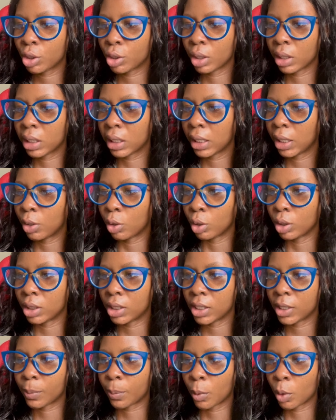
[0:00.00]
to click on
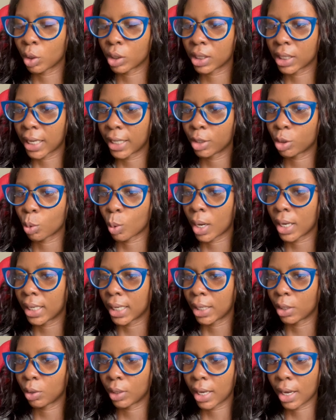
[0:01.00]
this plus sign to add
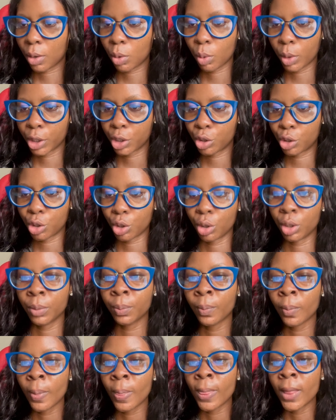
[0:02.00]
another
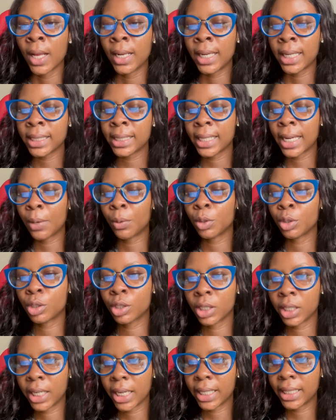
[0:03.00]
question. Let's say I want
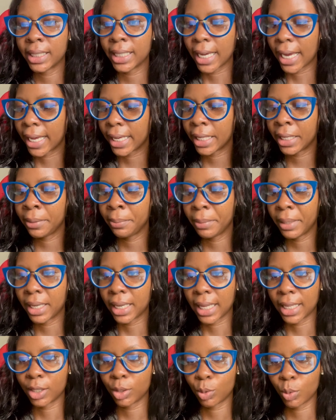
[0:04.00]
to get their
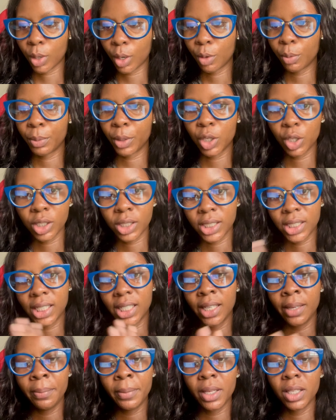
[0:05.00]
email as well, because
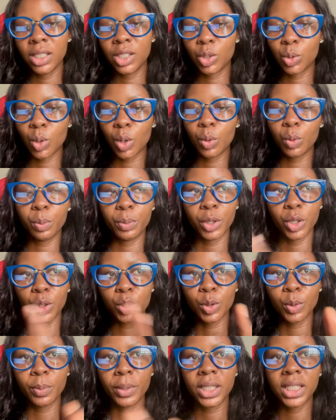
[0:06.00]
the email is what we'll be
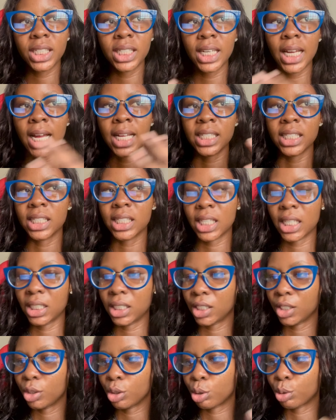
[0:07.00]
automating and
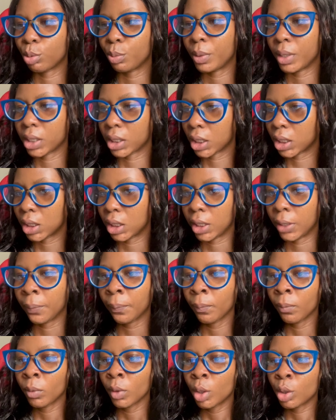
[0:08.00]
sending to basically.
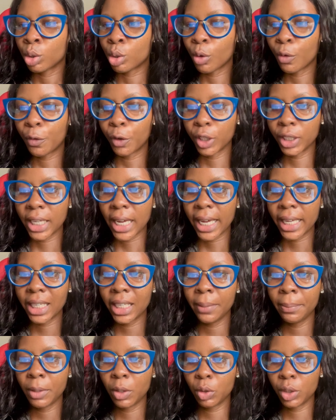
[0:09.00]
So for their
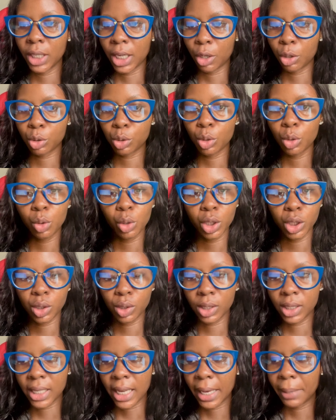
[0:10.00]
email, they're also going
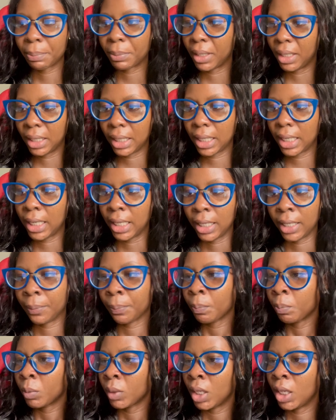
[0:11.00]
to type it in.
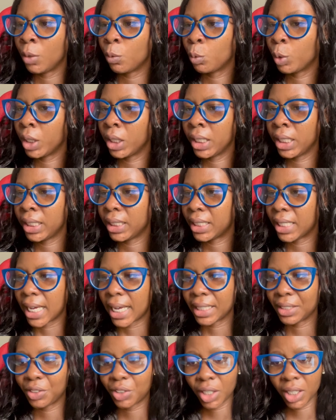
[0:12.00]
If we need
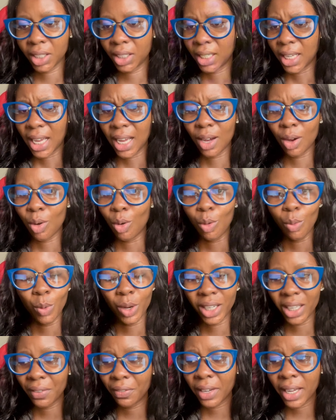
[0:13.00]
their gender or
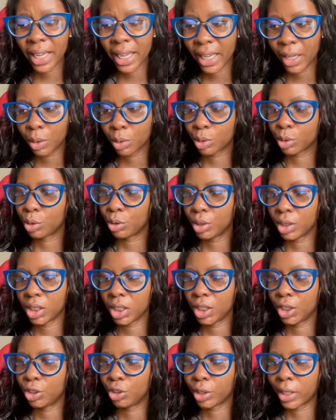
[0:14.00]
whatever else you
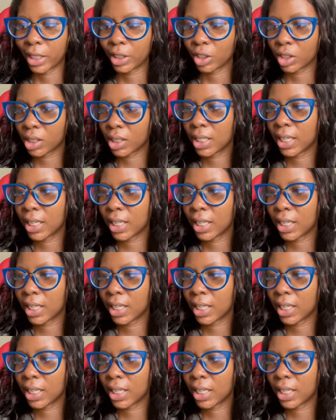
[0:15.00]
need, you can just